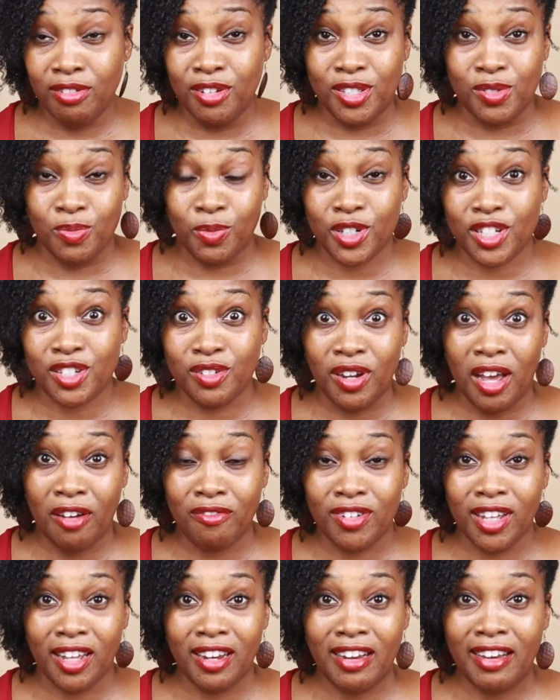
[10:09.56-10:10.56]
was what
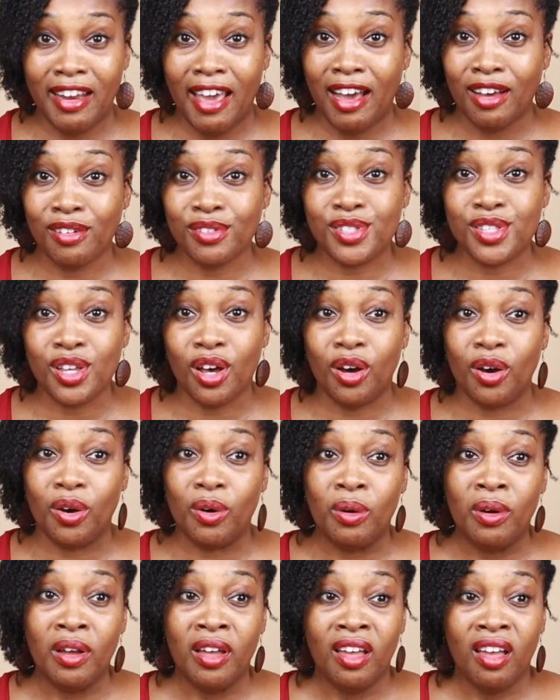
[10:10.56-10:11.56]
I've done it now.
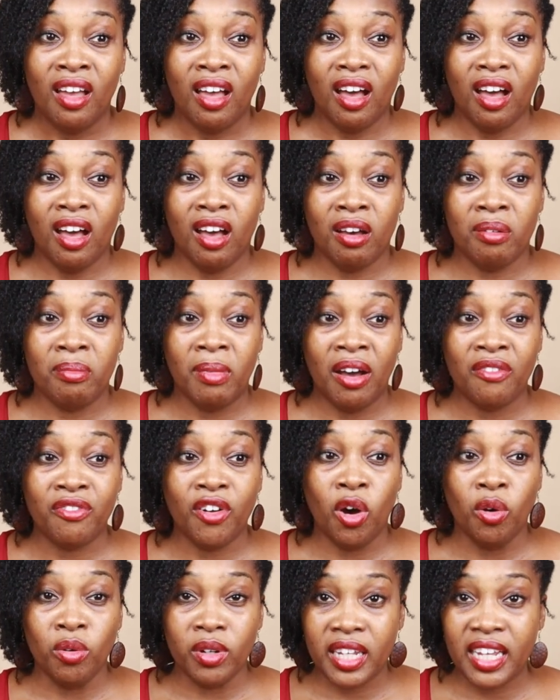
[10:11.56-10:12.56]
So um,
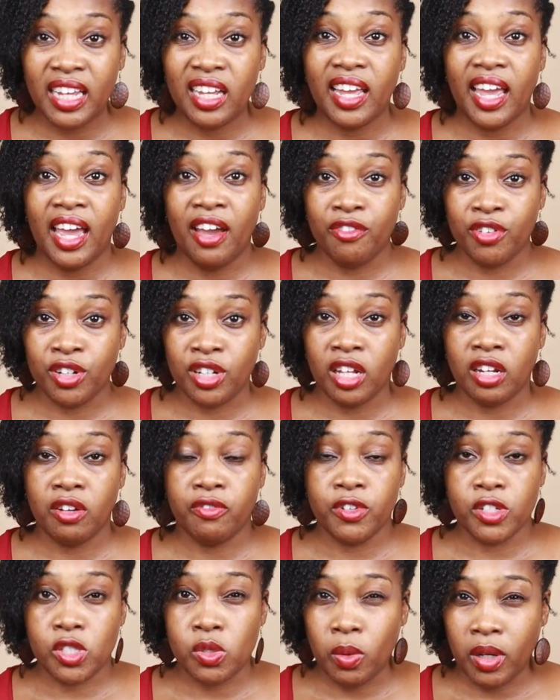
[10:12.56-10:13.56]
I've only ever done
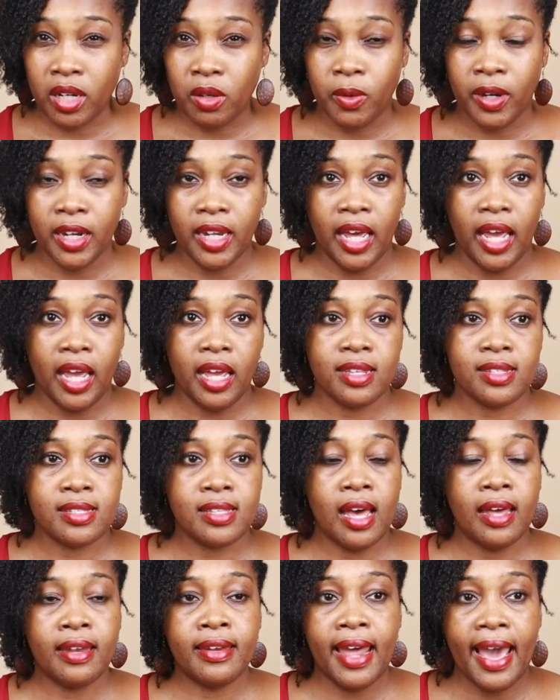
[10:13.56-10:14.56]
it for twenty-one
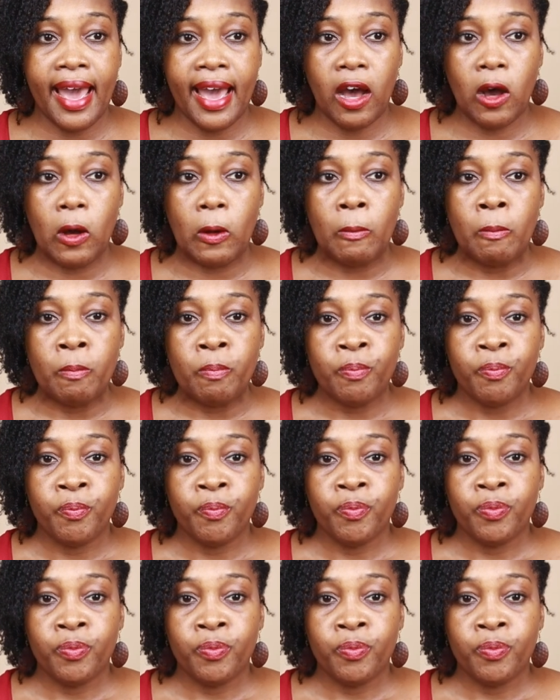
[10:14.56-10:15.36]
days. Now,